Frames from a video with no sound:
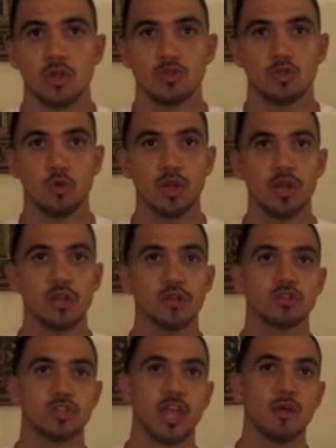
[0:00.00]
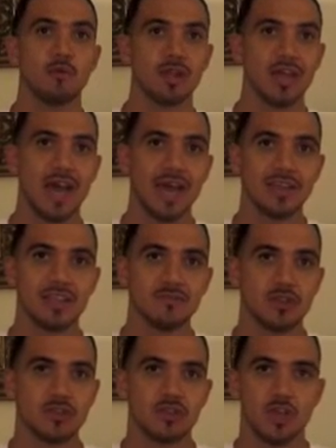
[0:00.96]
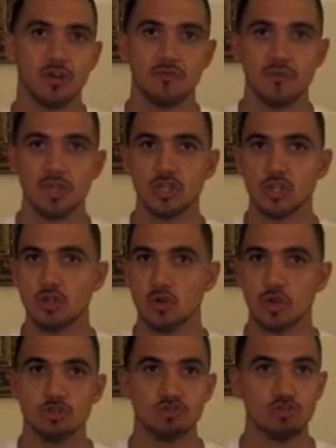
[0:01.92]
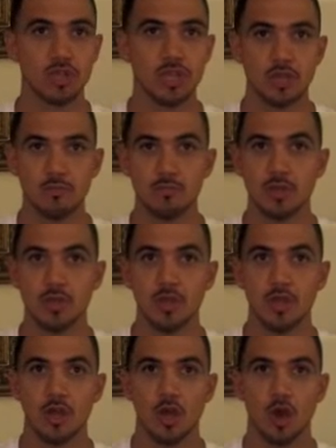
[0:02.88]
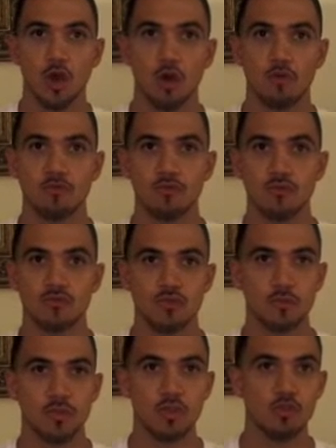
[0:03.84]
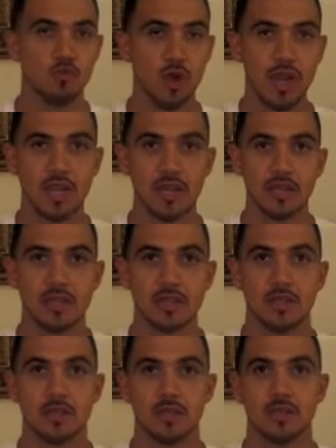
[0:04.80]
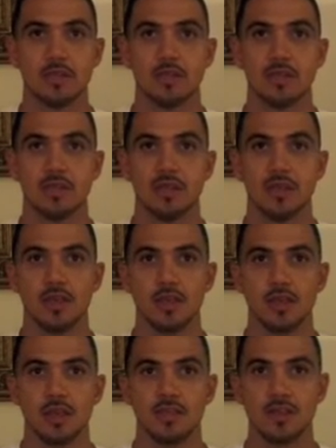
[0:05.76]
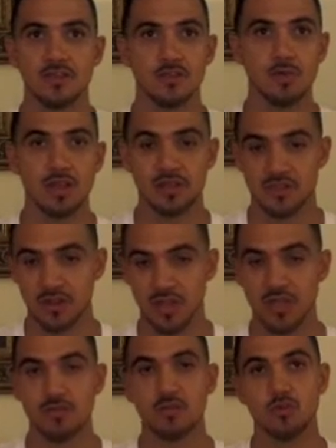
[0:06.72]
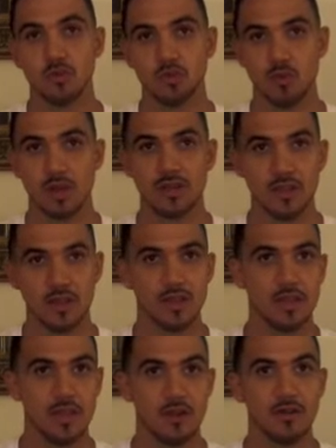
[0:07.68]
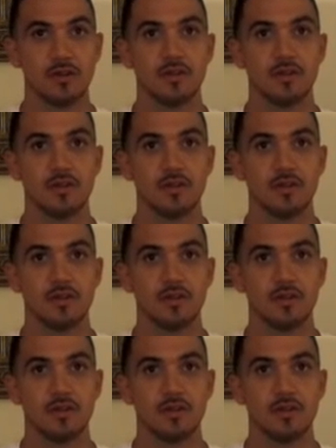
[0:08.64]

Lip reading: So we need to understand, when God gives us a vision or a dream of something great, it doesn't mean He's going to give it to us right then and there.